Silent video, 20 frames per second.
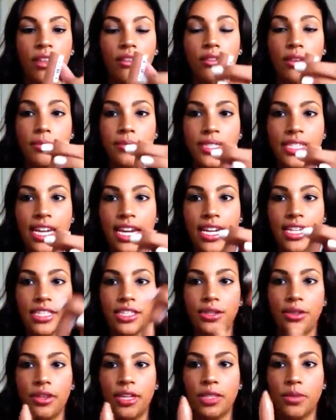lip stain.
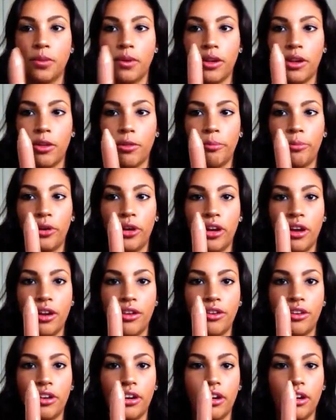So this one I'll put
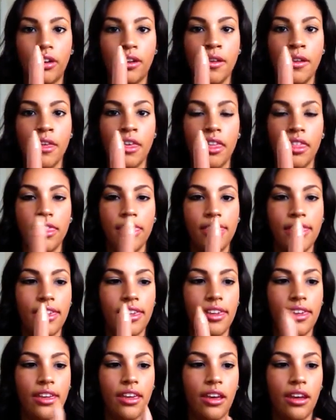under
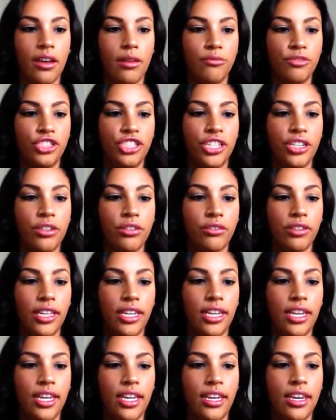the sheer
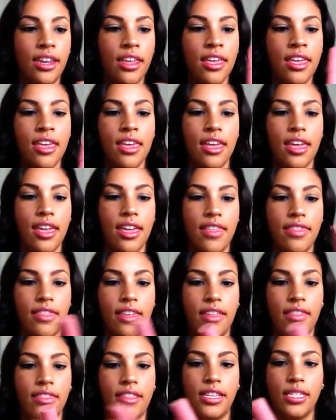linen. And
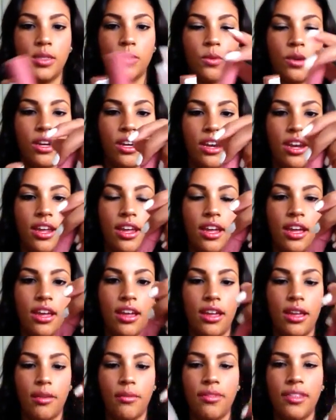then this one,
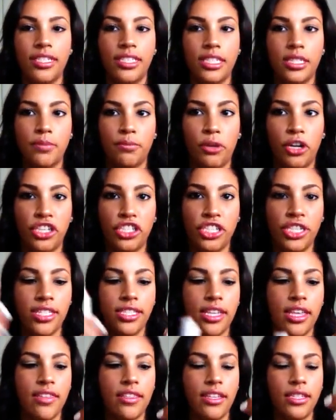and this is
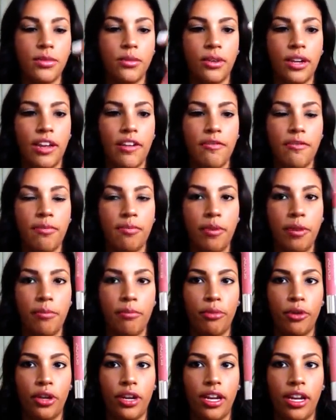Precious. And this one I've been
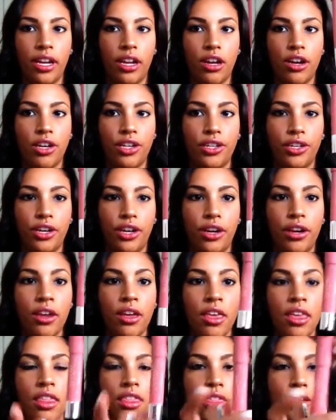putting under
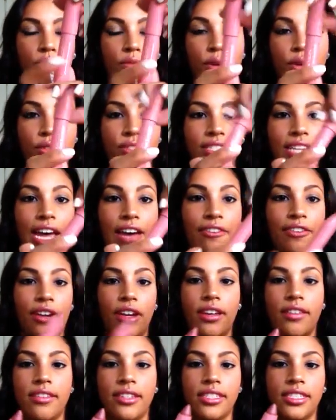the rose taffeta.
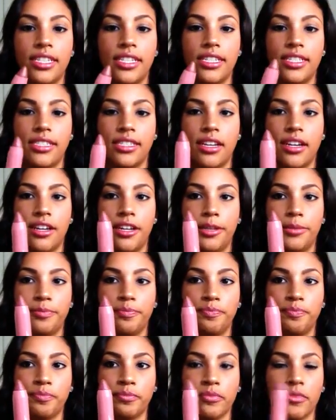And this is
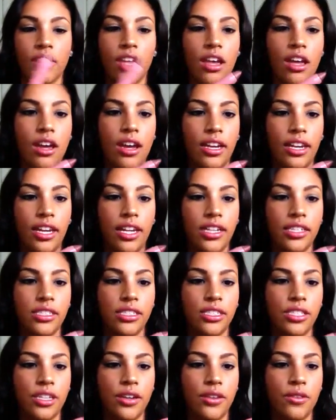honey.
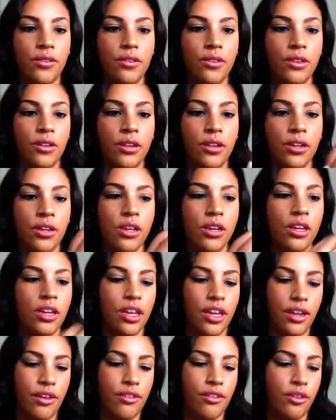So
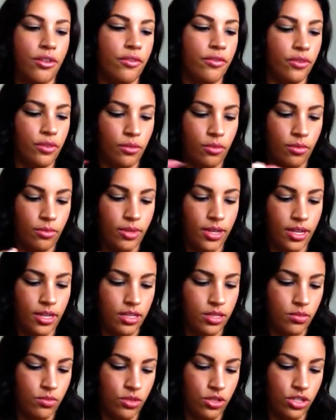I don't know if you want me to
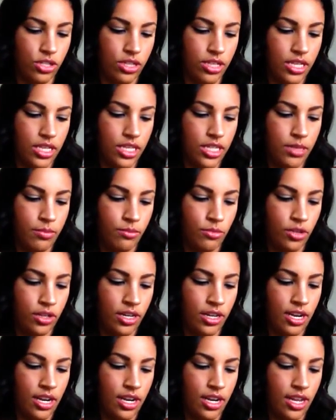swatch these. I'm
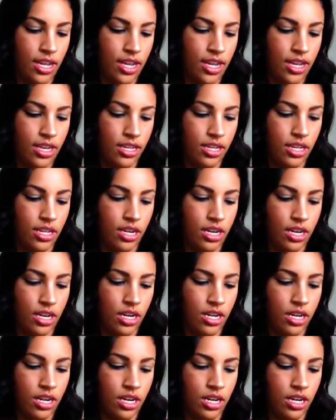running out of hand here.